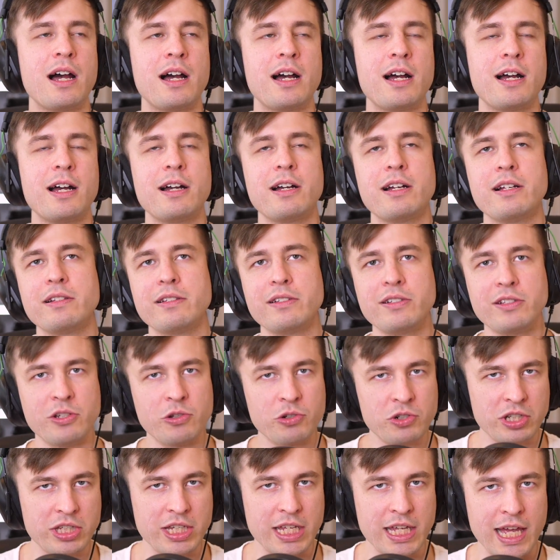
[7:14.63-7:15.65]
uh,
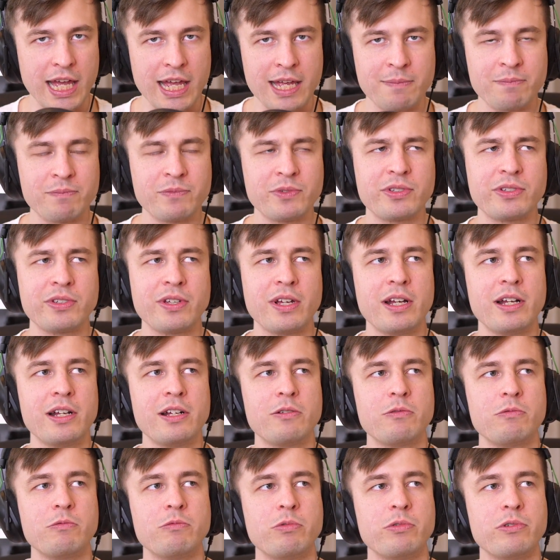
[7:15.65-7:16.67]
usually games
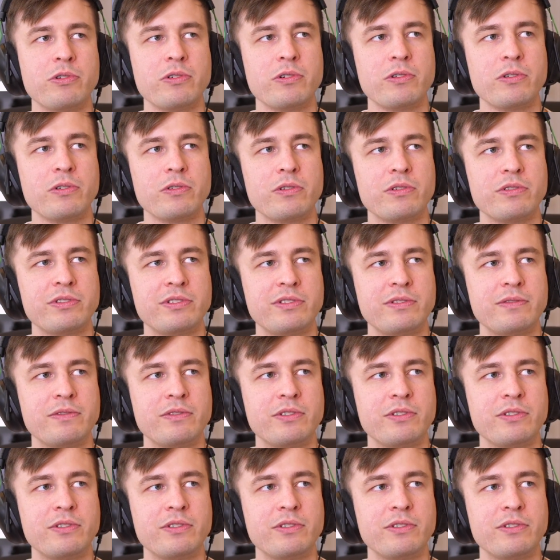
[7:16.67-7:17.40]
will